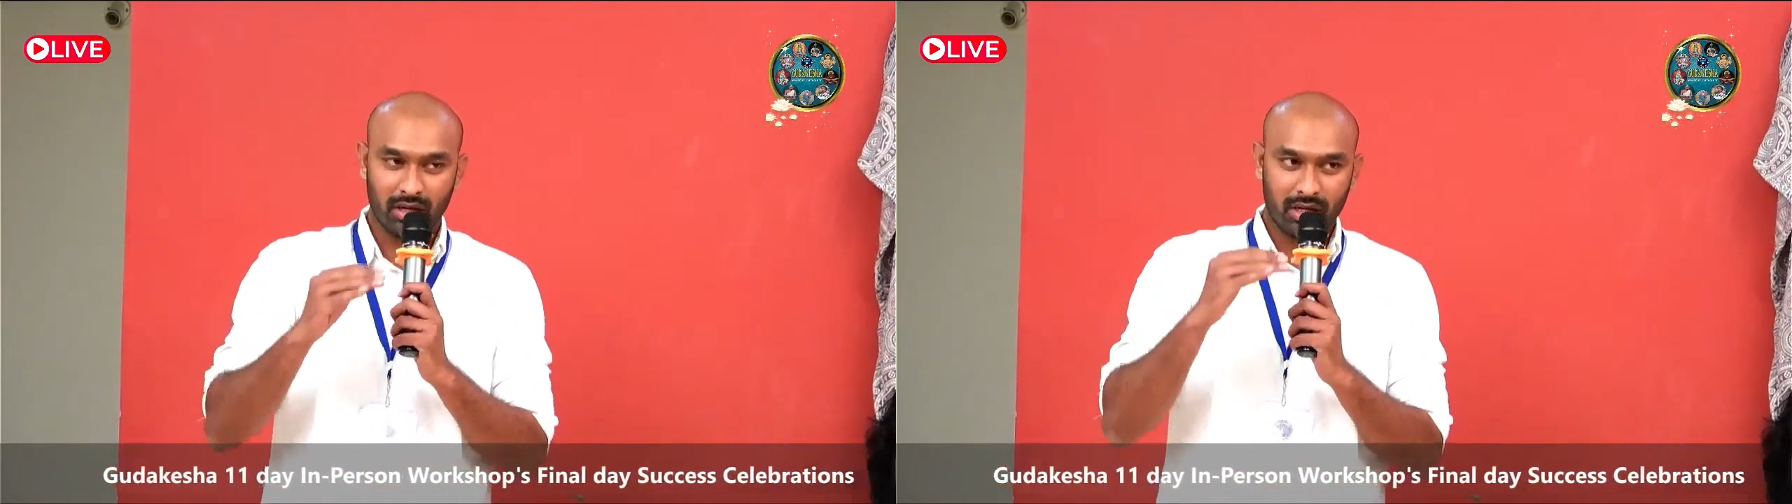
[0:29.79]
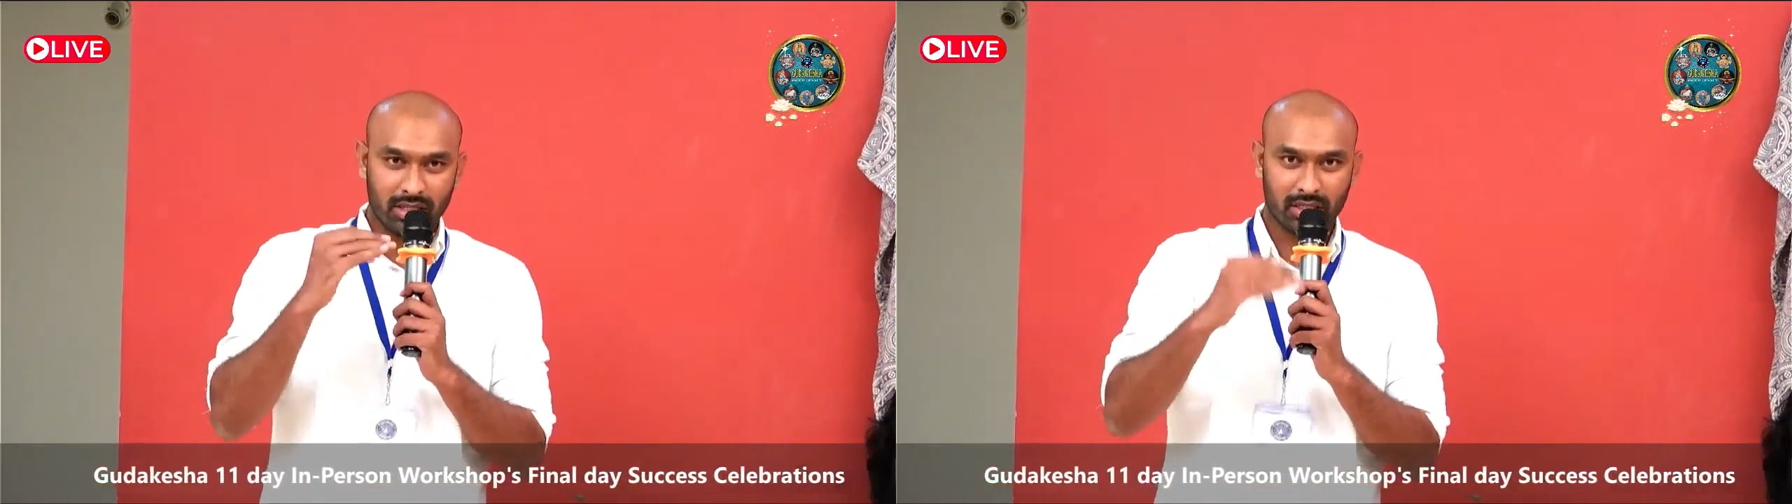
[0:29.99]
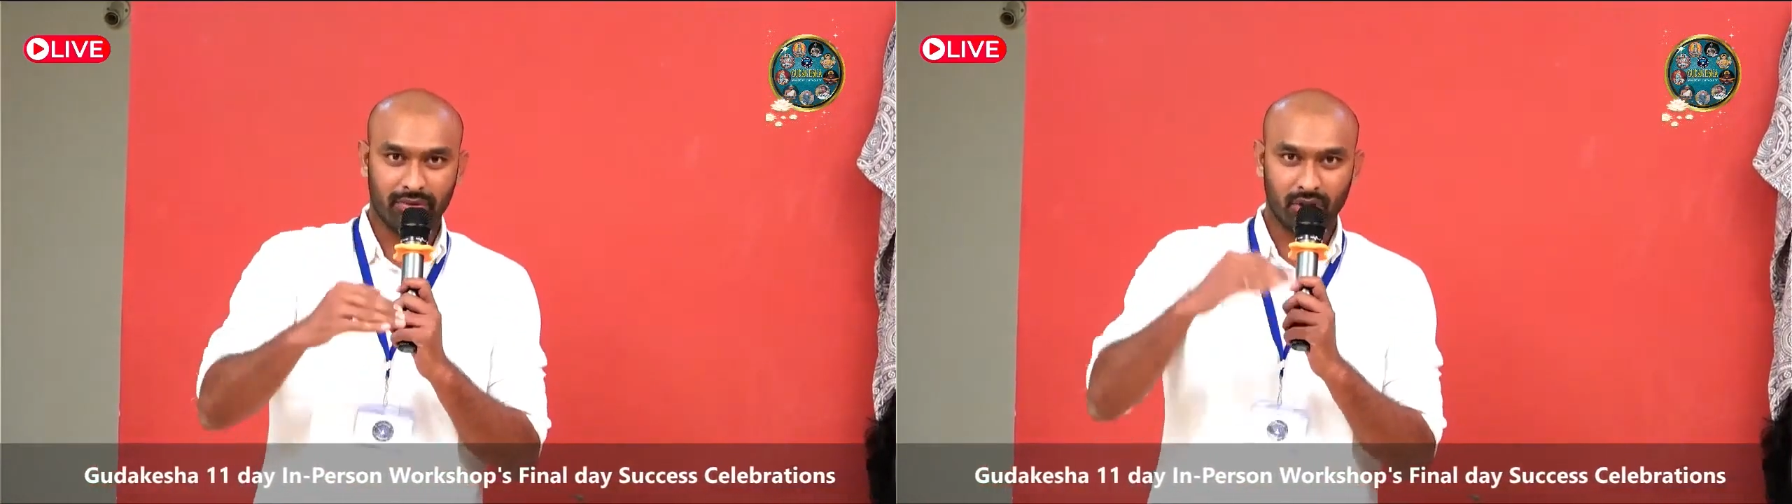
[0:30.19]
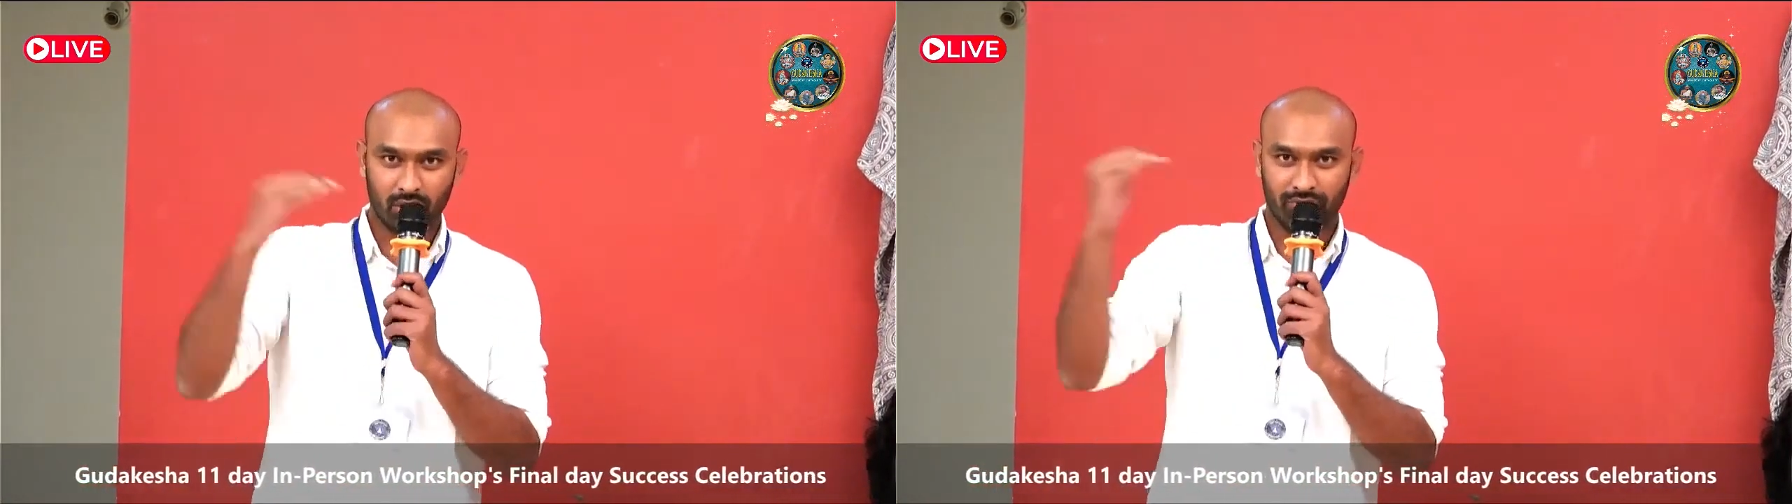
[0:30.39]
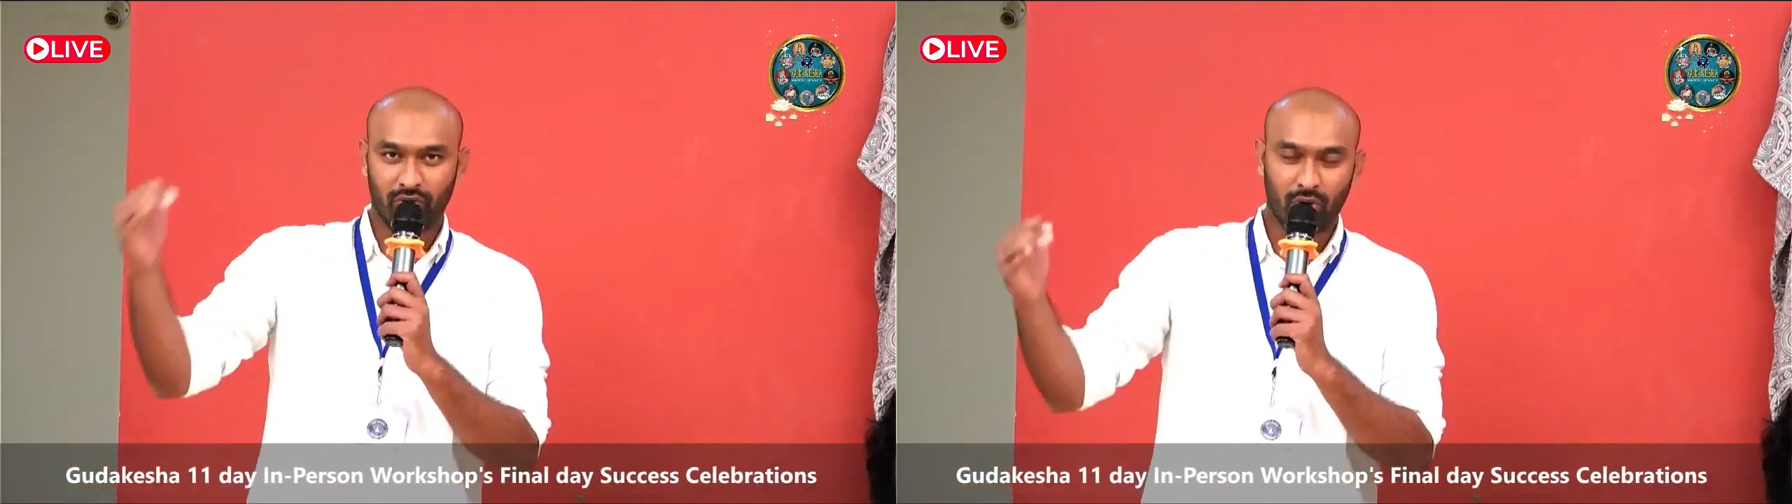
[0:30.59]
7 to
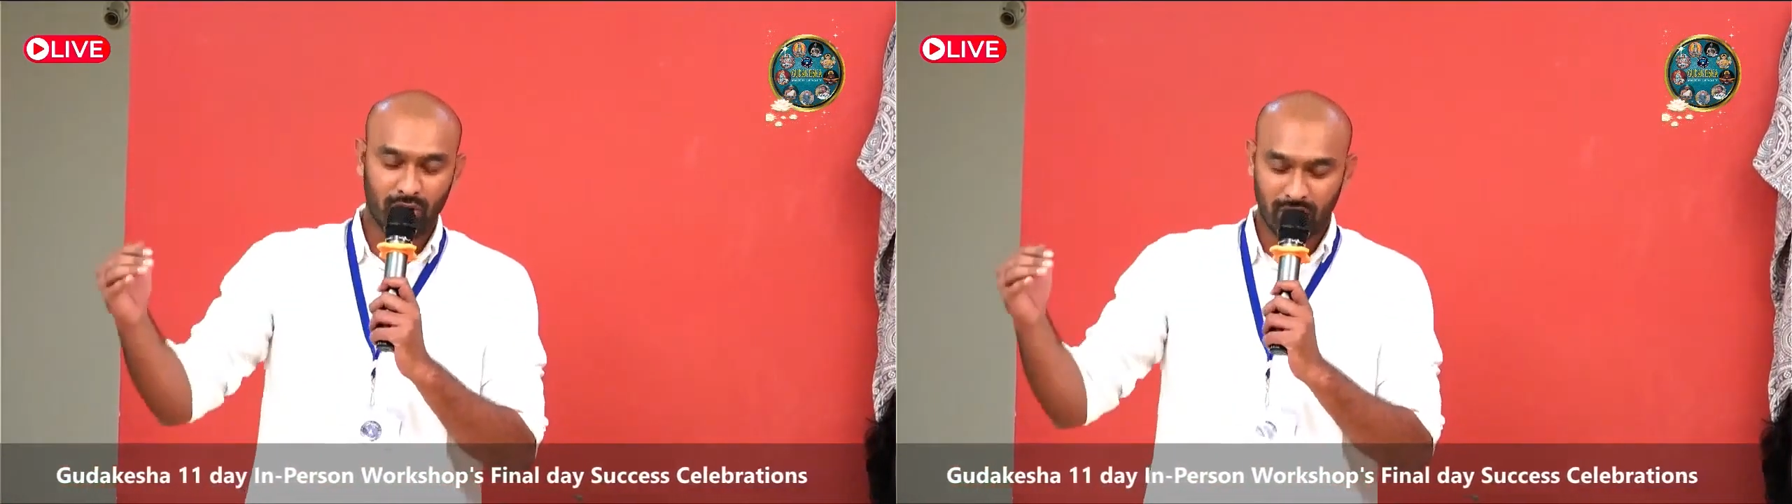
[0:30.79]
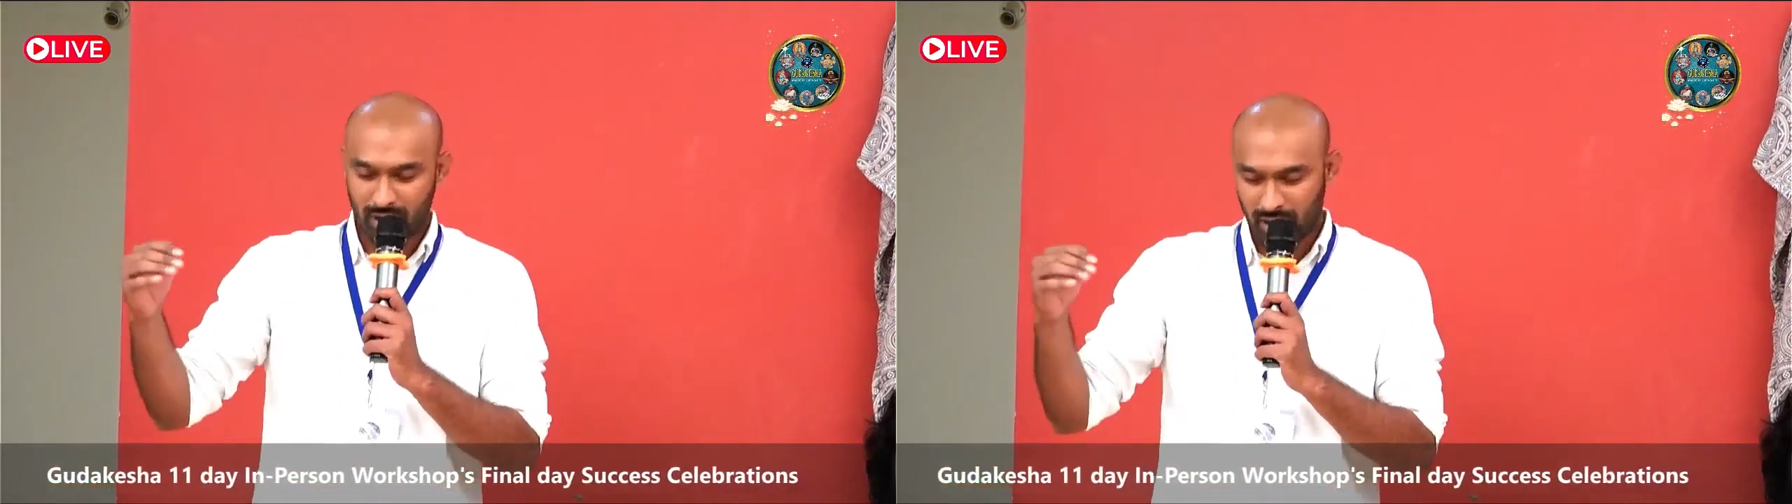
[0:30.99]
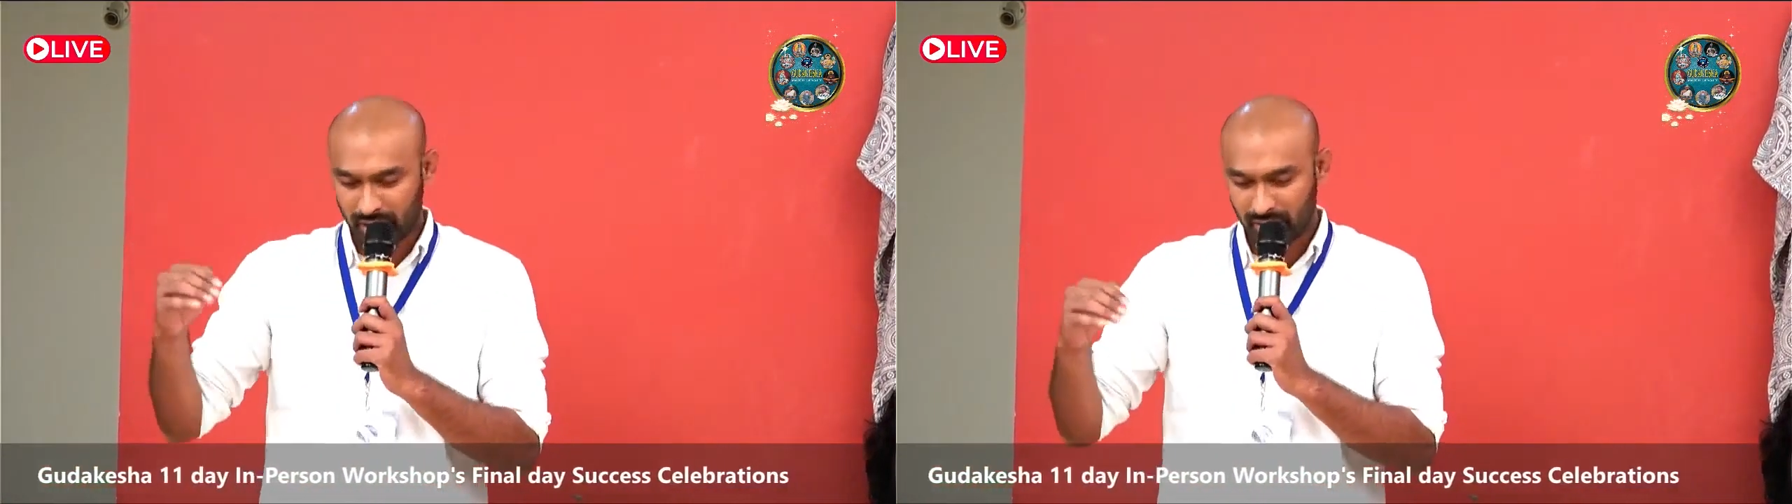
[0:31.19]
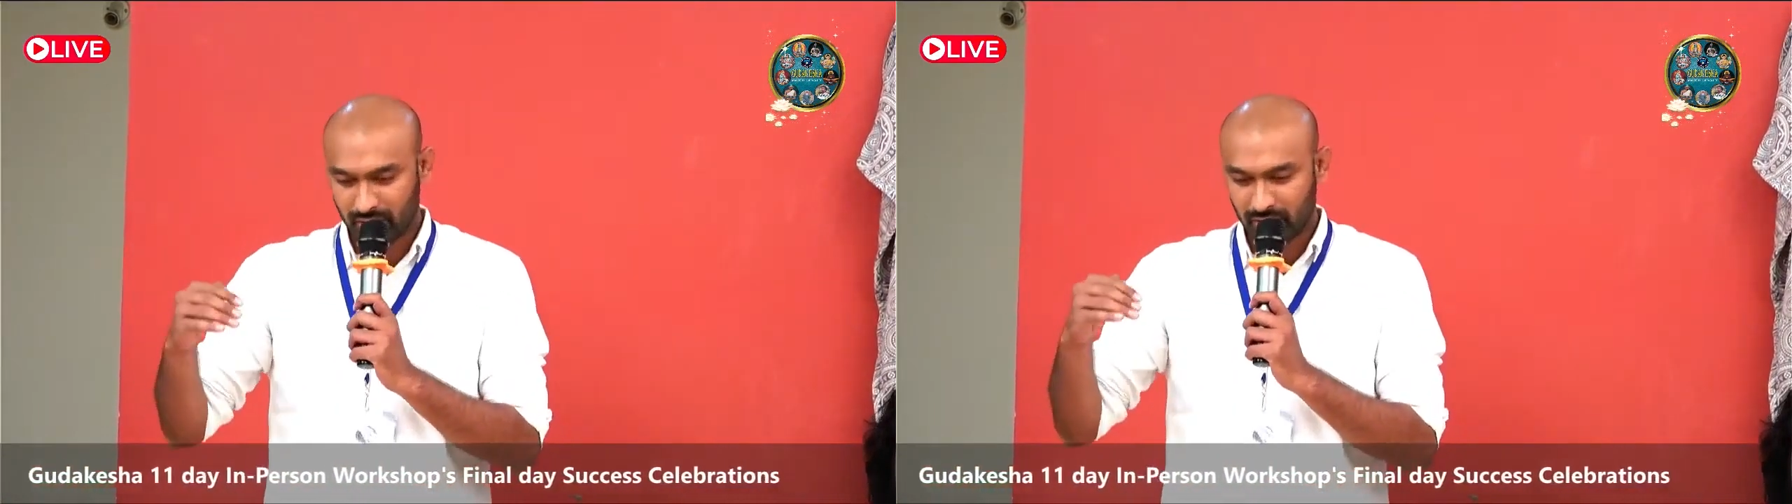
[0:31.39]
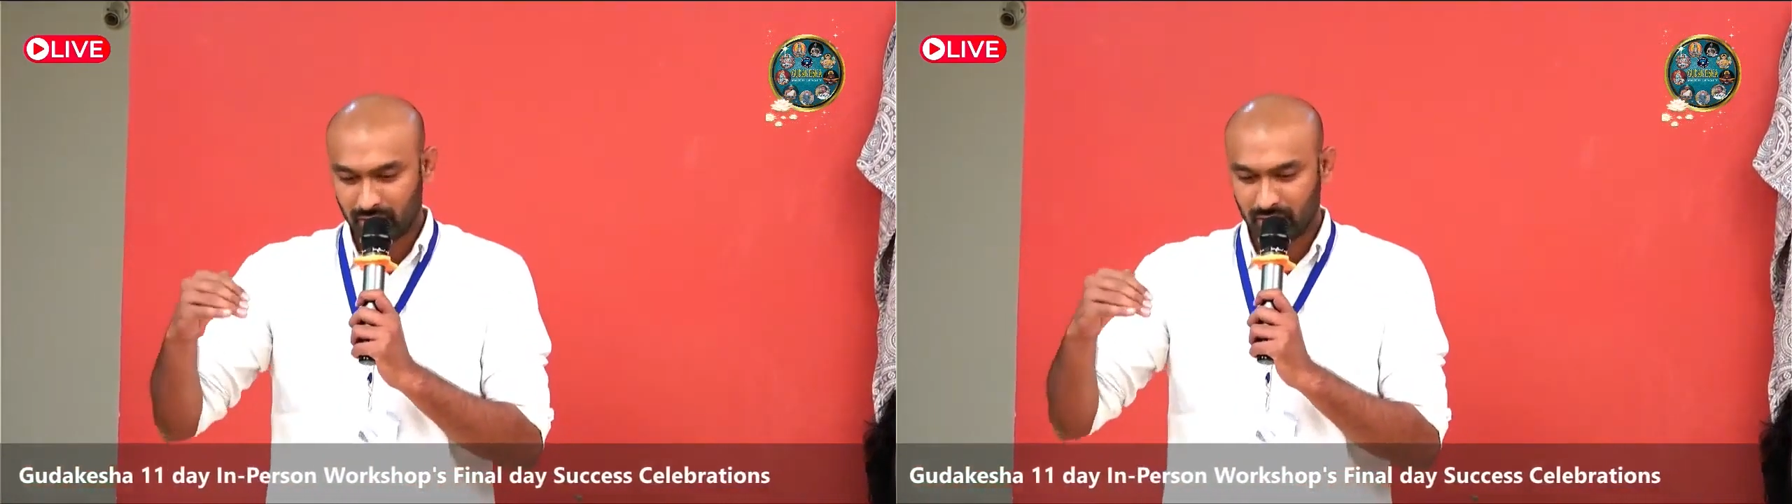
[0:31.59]
4
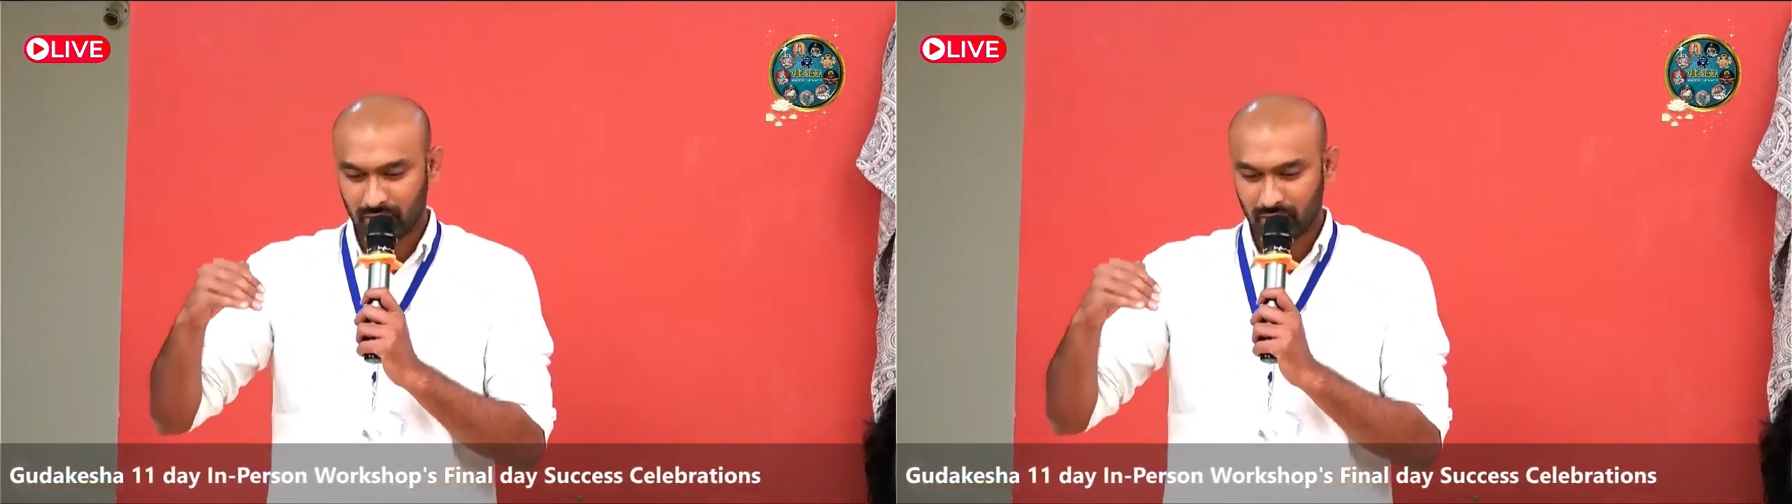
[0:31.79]
and